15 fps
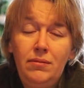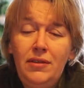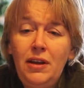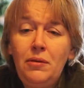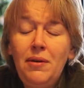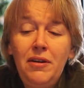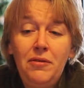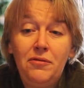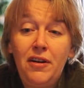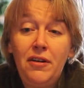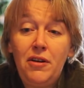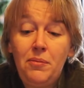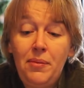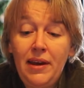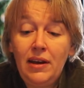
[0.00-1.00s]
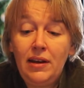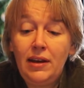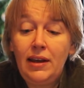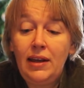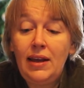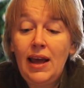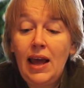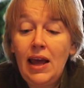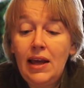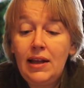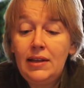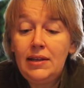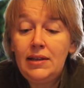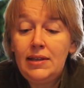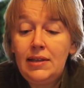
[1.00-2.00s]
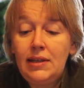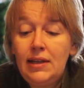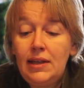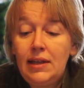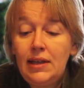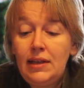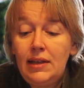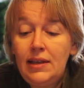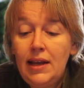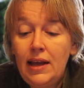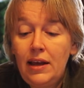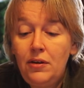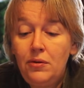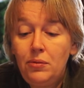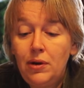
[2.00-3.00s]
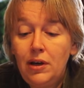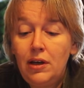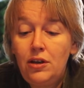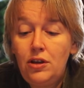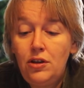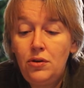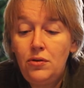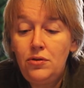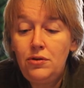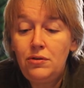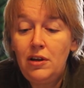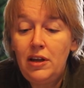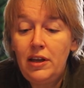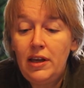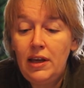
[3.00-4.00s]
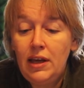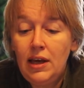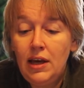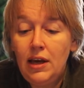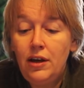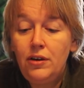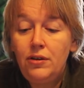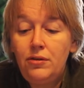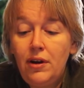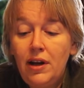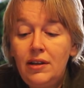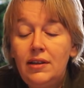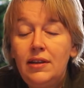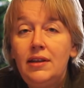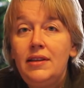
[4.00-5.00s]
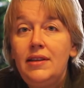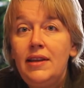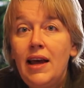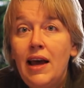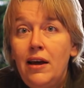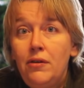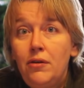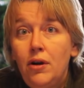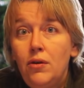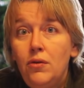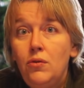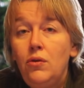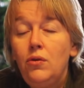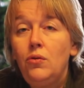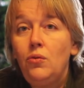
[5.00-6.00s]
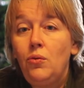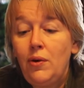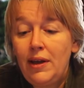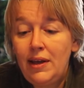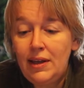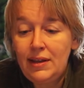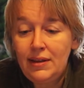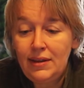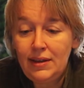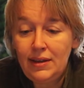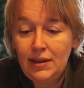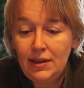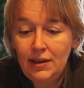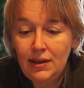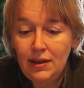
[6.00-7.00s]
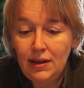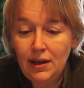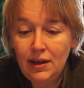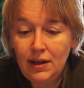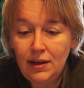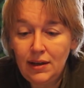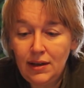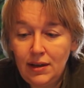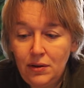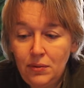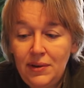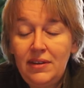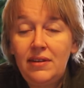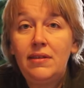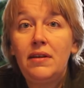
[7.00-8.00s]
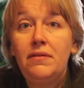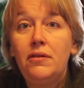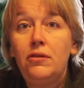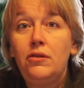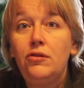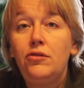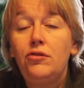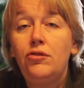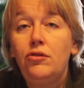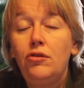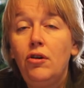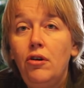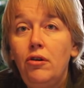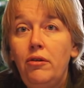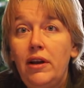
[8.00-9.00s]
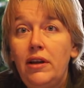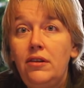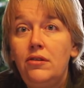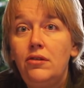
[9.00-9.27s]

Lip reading: They weren't very big and they were usually rather narrow with several stories.